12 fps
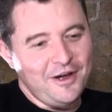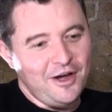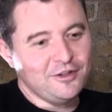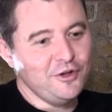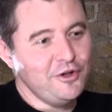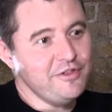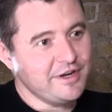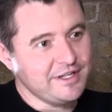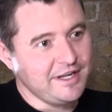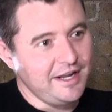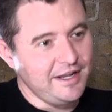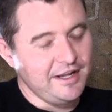I learned
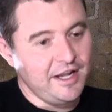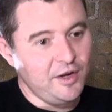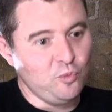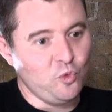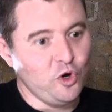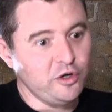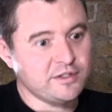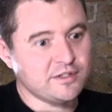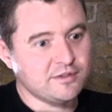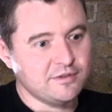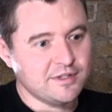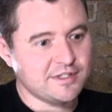that it
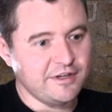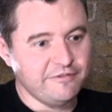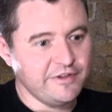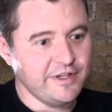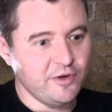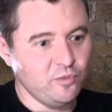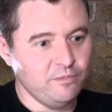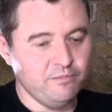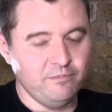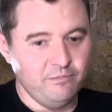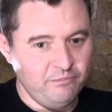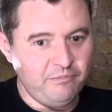works. The stuff in there
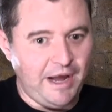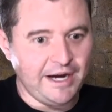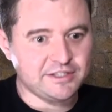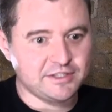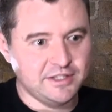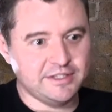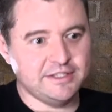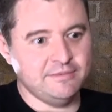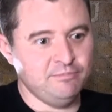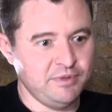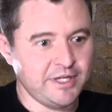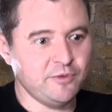actually
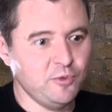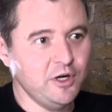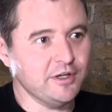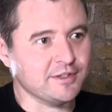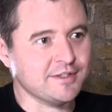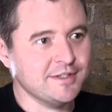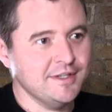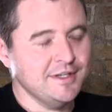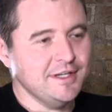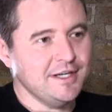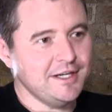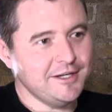bloody works.
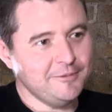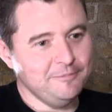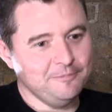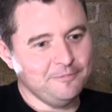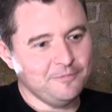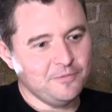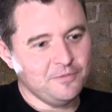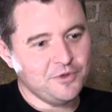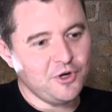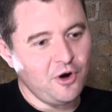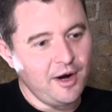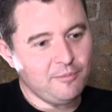
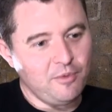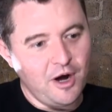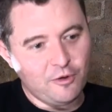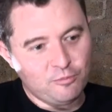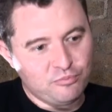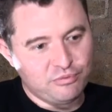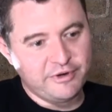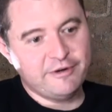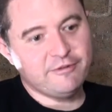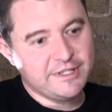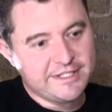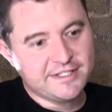I
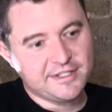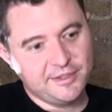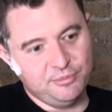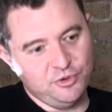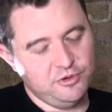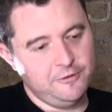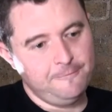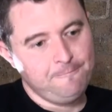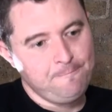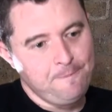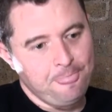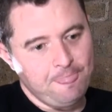pre-released the book
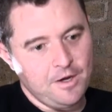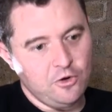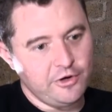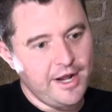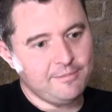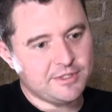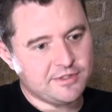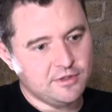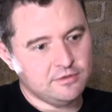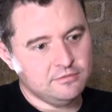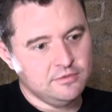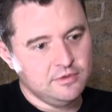on
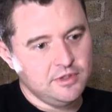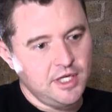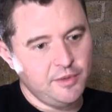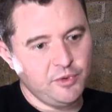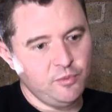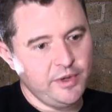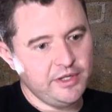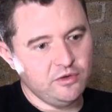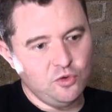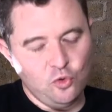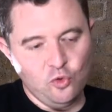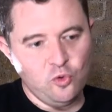Amazon, and we went
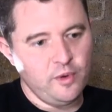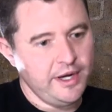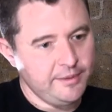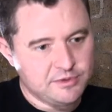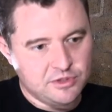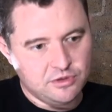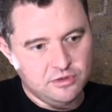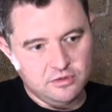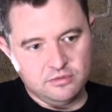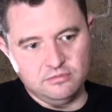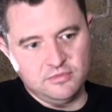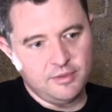all the way up
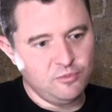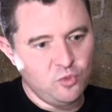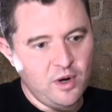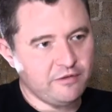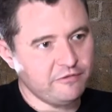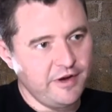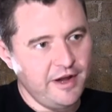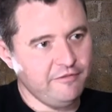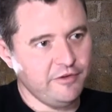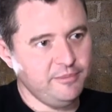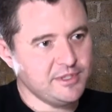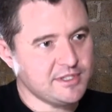to #1 for
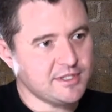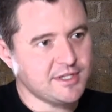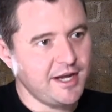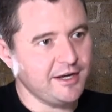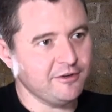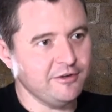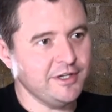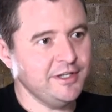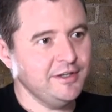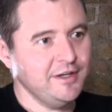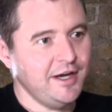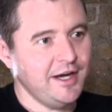every business category,
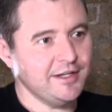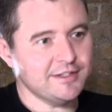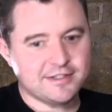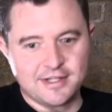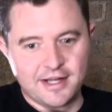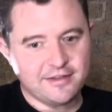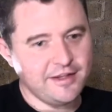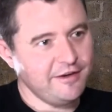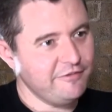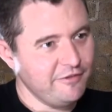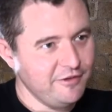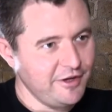and it stayed
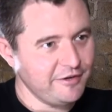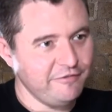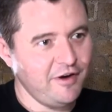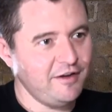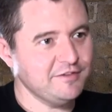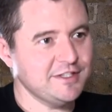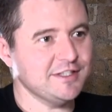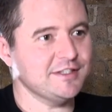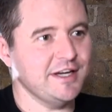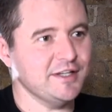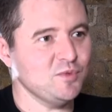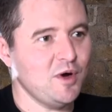there for like 5-6
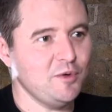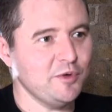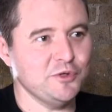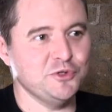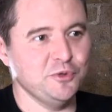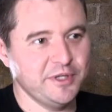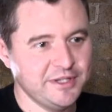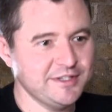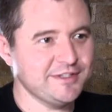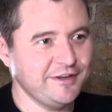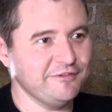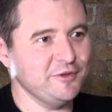days while we were doing the
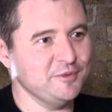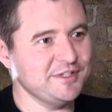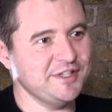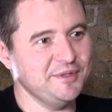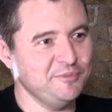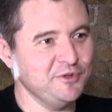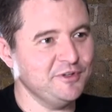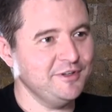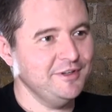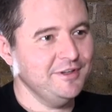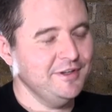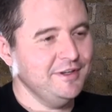stuff that was in the book.
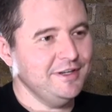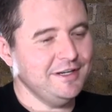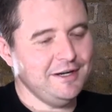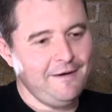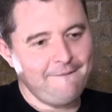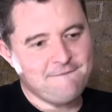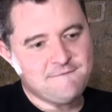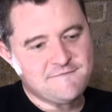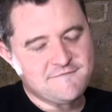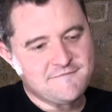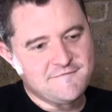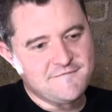And